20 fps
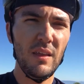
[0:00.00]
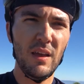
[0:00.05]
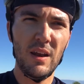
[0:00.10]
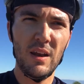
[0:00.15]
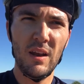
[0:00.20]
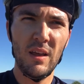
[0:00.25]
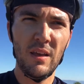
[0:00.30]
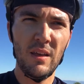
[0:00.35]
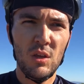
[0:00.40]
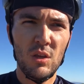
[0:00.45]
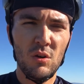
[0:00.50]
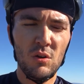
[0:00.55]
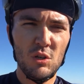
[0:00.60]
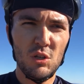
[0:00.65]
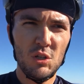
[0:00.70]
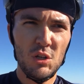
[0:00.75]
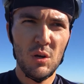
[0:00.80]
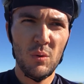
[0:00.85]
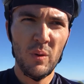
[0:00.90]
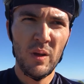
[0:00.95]
then you're
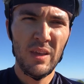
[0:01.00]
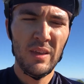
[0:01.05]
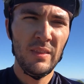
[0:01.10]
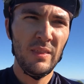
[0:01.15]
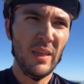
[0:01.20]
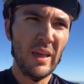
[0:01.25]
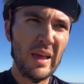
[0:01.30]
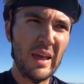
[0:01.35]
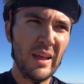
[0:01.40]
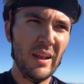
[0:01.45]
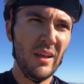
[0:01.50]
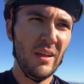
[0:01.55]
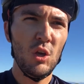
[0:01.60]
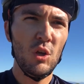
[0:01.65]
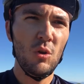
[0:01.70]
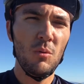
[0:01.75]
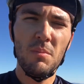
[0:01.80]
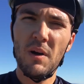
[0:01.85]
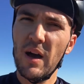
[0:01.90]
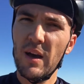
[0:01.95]
showing that
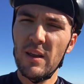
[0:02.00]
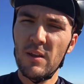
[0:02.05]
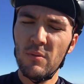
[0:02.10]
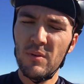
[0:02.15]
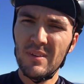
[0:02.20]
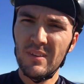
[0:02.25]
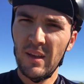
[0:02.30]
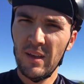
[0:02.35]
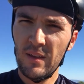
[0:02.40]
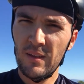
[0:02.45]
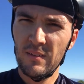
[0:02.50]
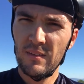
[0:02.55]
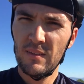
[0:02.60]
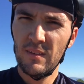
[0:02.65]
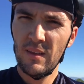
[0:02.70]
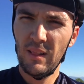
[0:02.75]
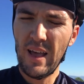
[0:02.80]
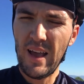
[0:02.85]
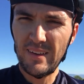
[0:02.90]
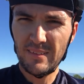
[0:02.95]
your body
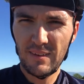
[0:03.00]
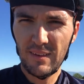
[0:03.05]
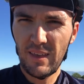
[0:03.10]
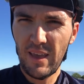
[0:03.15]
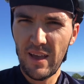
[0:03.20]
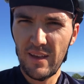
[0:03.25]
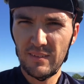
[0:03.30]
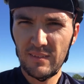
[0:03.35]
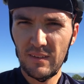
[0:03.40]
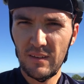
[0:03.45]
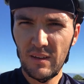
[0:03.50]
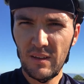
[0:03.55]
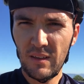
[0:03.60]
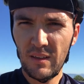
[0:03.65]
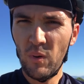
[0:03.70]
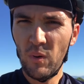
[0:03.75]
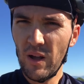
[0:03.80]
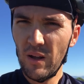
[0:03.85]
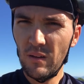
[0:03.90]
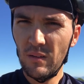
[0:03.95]
retains lactic acid
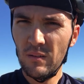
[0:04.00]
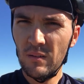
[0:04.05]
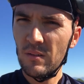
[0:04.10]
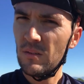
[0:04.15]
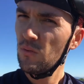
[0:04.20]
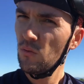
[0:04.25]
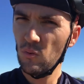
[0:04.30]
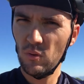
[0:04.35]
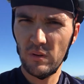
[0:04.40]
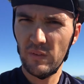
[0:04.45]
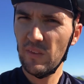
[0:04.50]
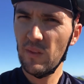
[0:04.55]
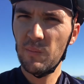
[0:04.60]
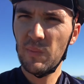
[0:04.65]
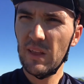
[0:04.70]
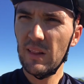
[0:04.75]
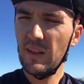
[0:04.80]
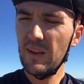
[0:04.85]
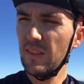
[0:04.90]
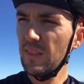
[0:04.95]
well, or
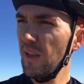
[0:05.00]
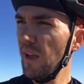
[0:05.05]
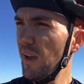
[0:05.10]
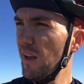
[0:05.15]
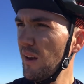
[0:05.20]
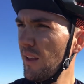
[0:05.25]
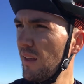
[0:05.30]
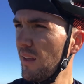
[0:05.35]
something like that.